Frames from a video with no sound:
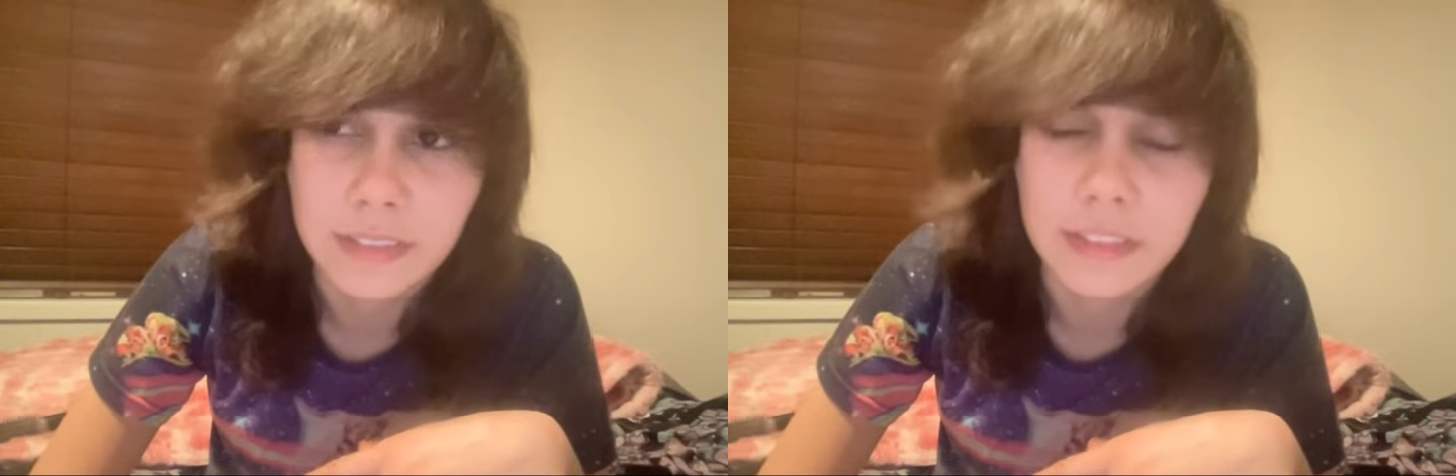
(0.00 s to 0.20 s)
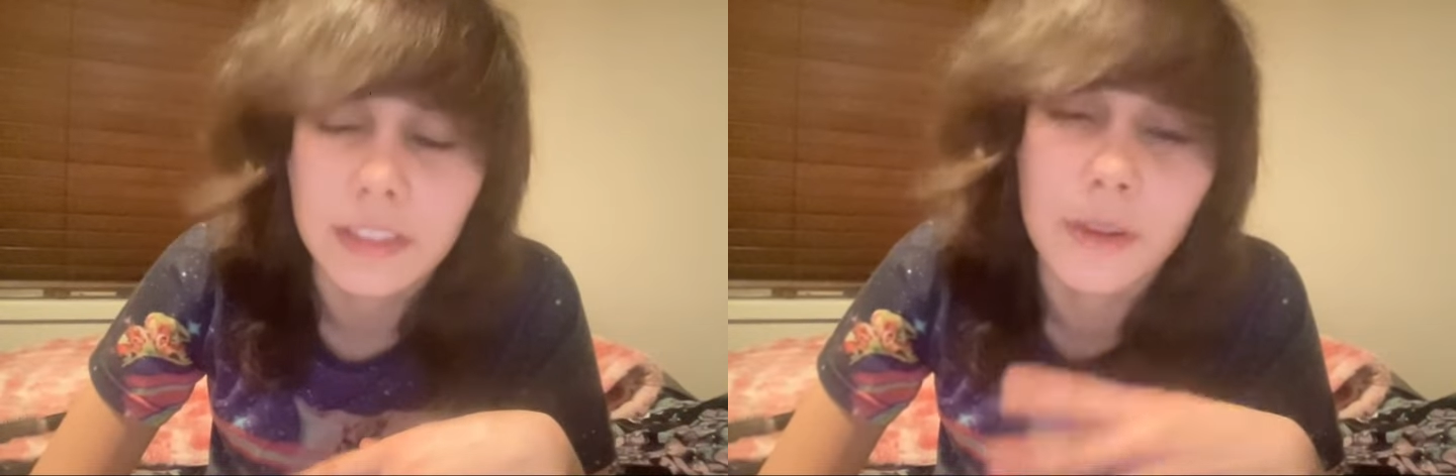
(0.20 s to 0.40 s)

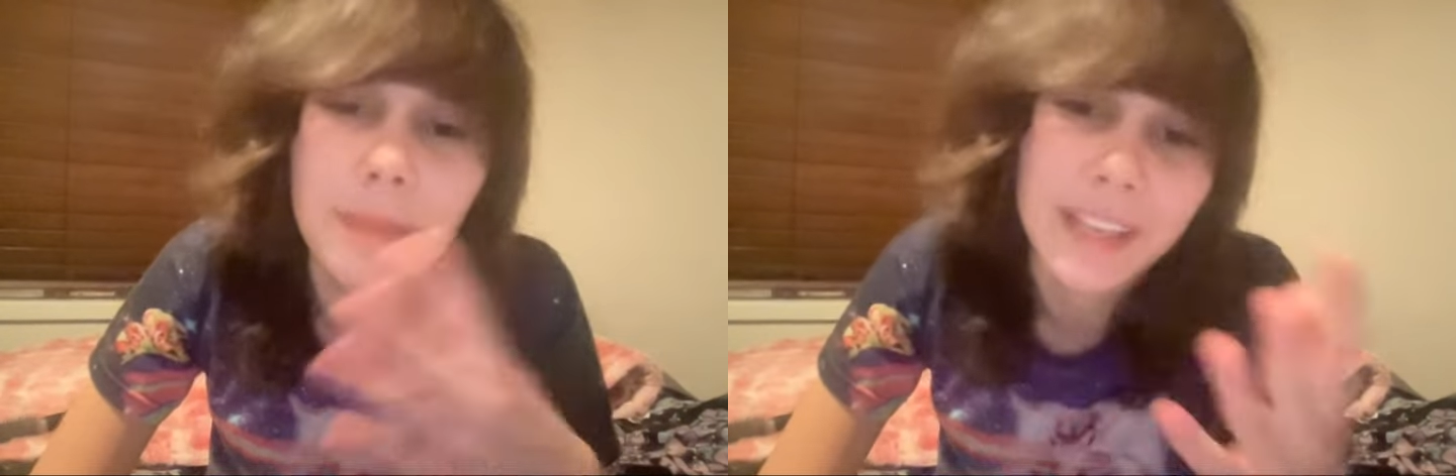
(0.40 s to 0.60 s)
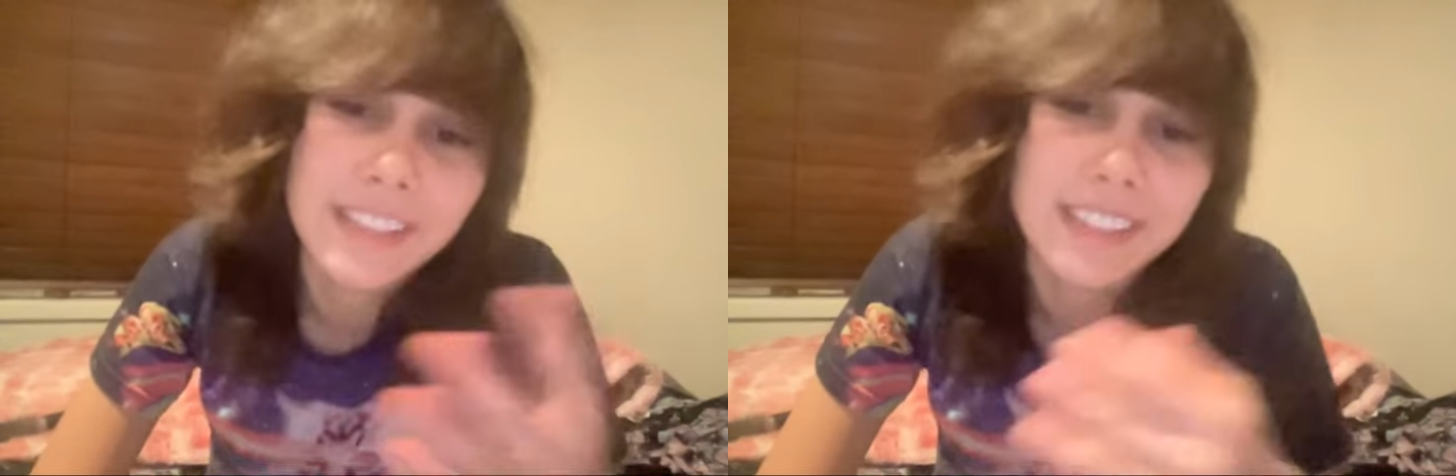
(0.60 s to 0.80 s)
So it
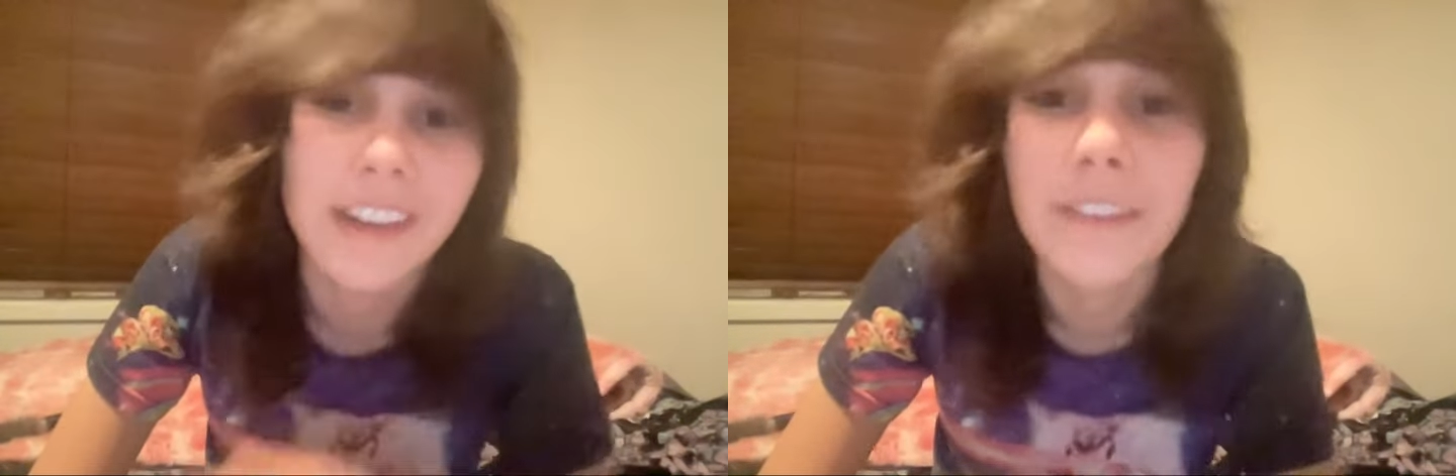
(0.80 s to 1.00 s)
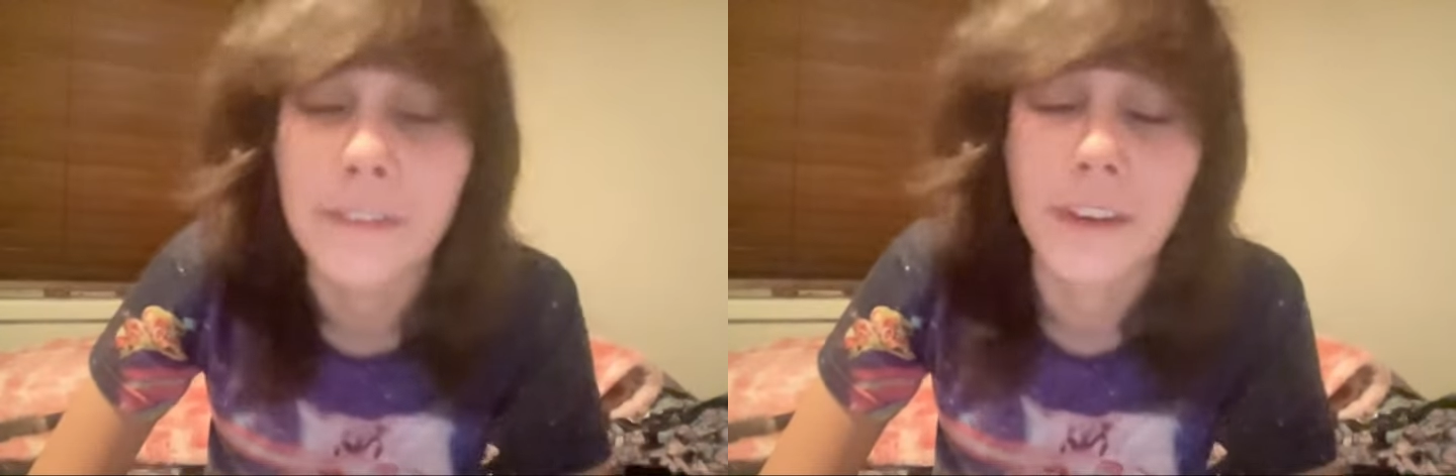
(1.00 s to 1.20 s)
makes
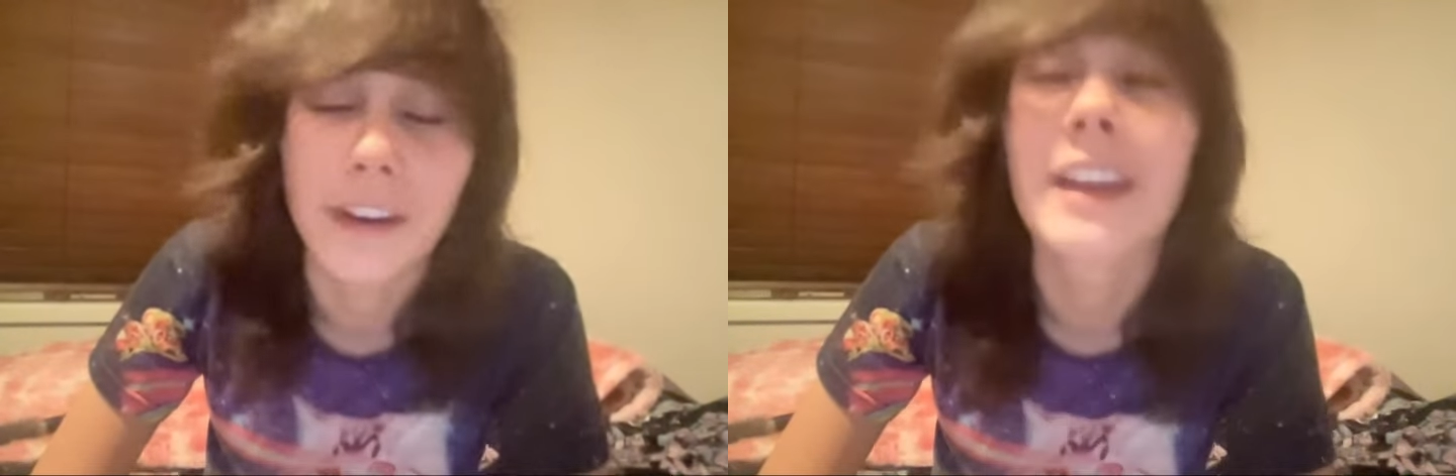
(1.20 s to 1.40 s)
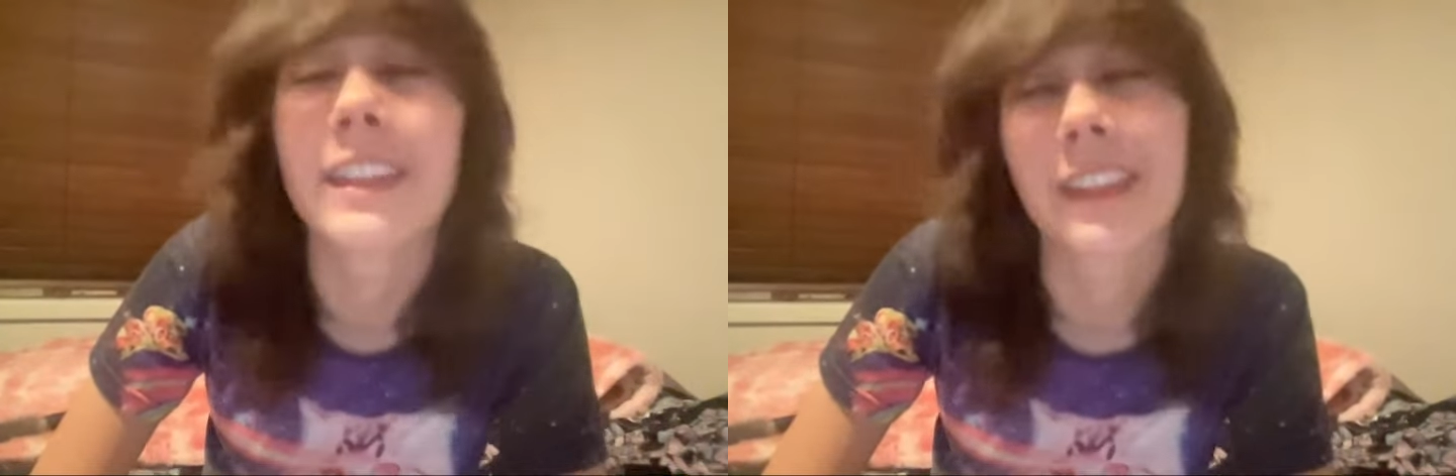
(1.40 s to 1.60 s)
up for
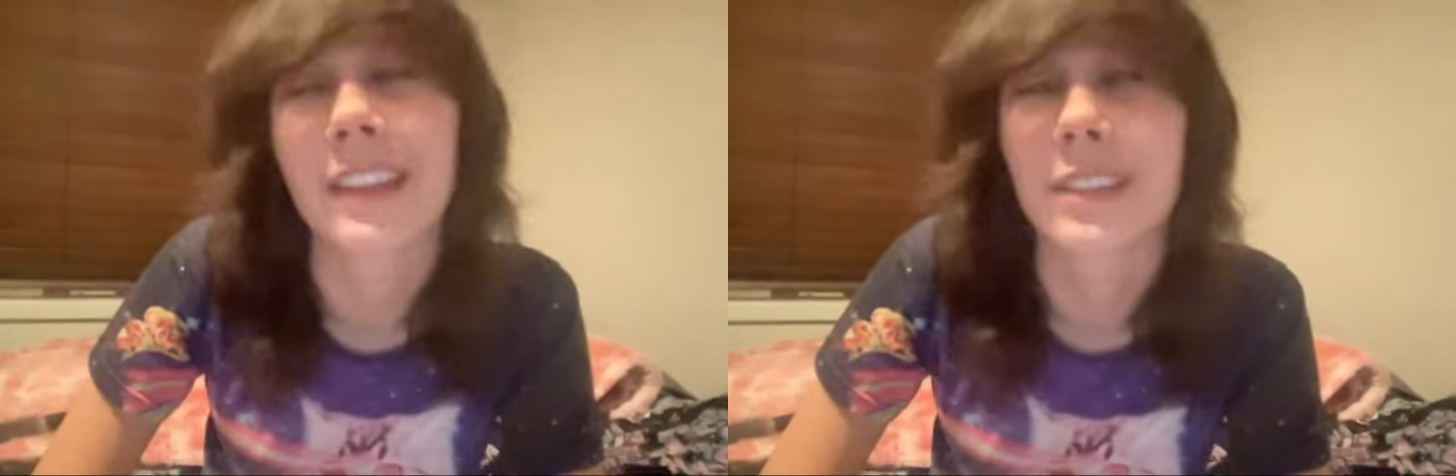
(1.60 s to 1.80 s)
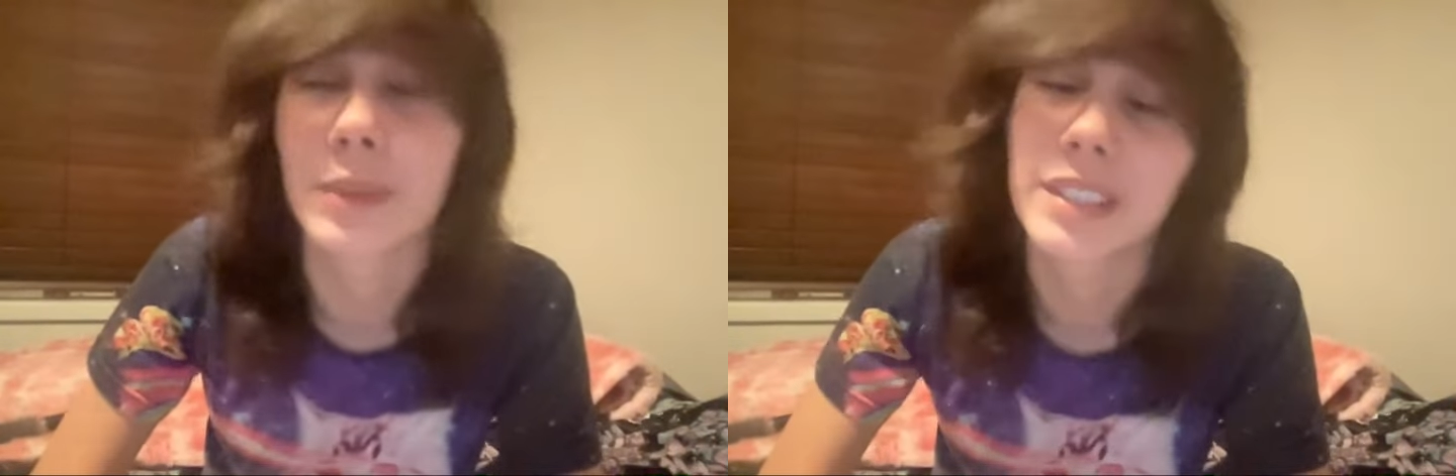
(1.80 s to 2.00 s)
it, and
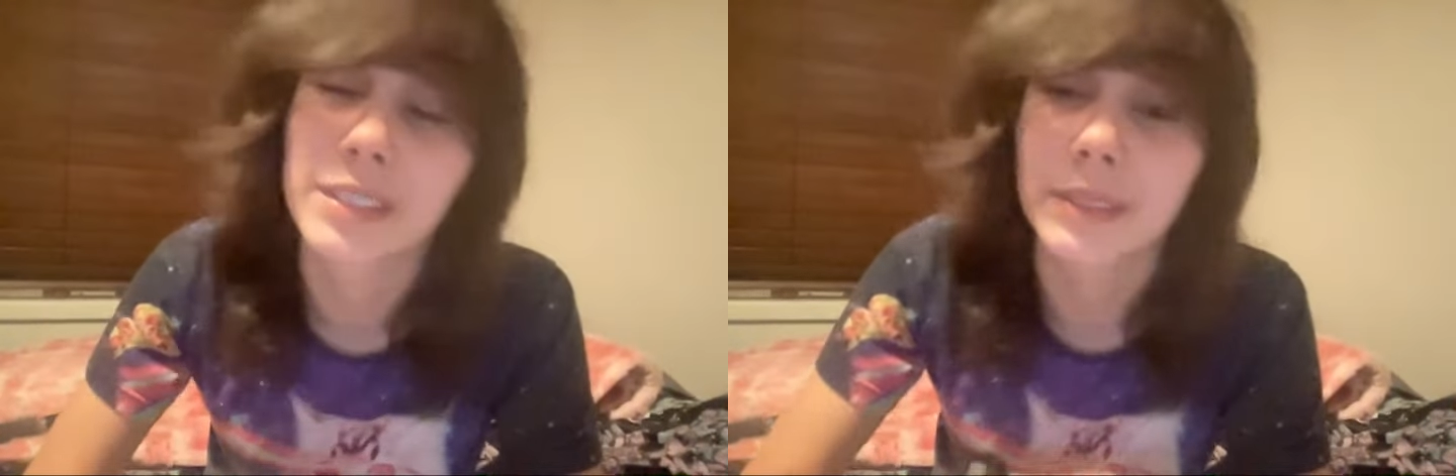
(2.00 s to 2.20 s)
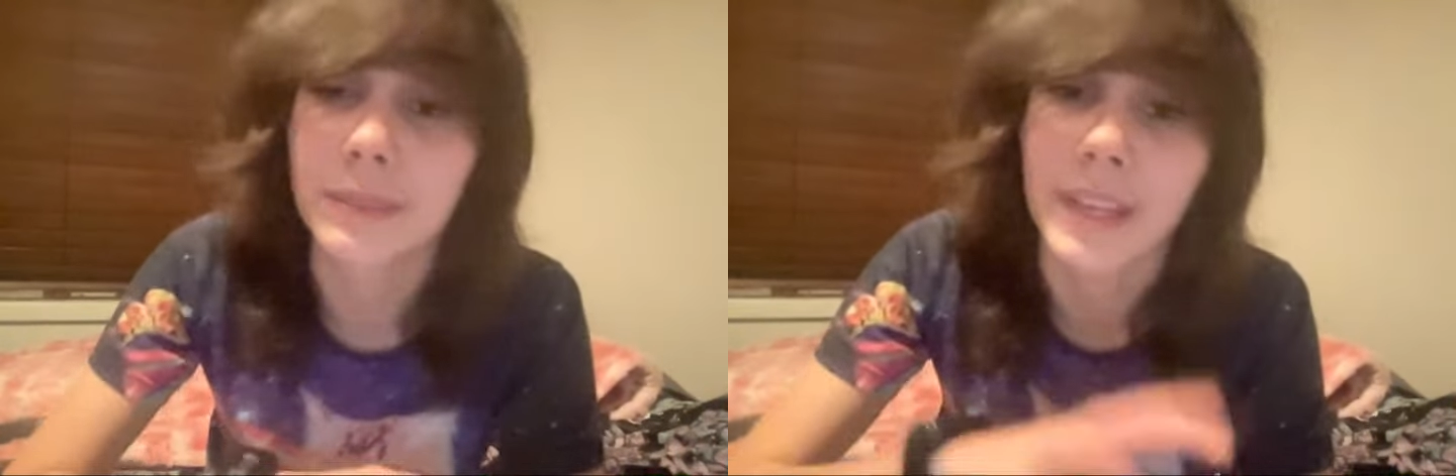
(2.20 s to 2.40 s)
that's
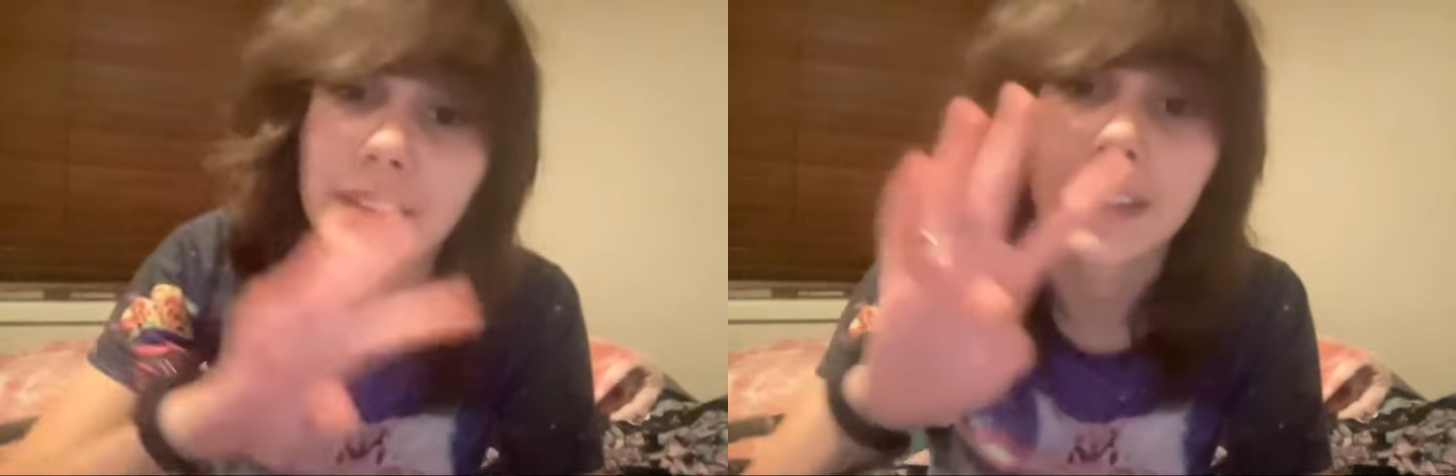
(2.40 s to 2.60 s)
what's my